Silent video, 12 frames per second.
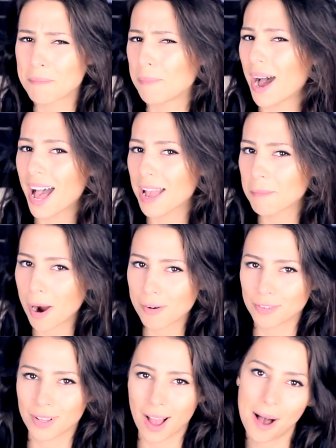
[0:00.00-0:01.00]
to buy
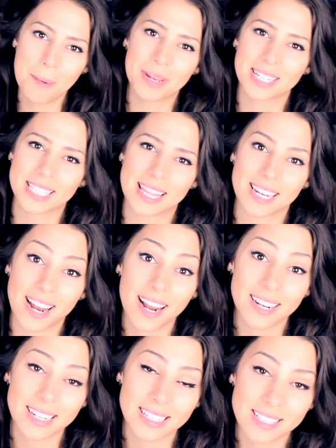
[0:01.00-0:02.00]
Marvel Comics in the
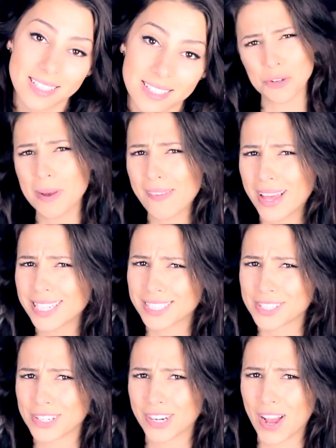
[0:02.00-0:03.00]
90s. Too bad that
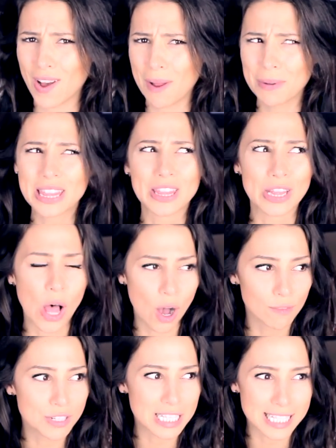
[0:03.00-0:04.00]
didn't turn out. I would
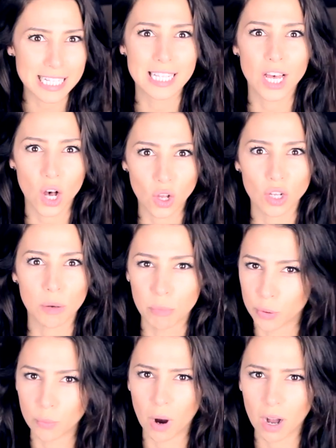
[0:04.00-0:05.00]
love to see the
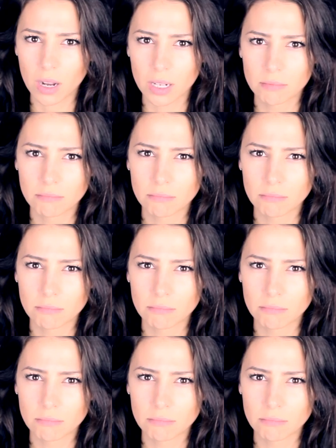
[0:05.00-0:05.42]
Hulk moonwalk,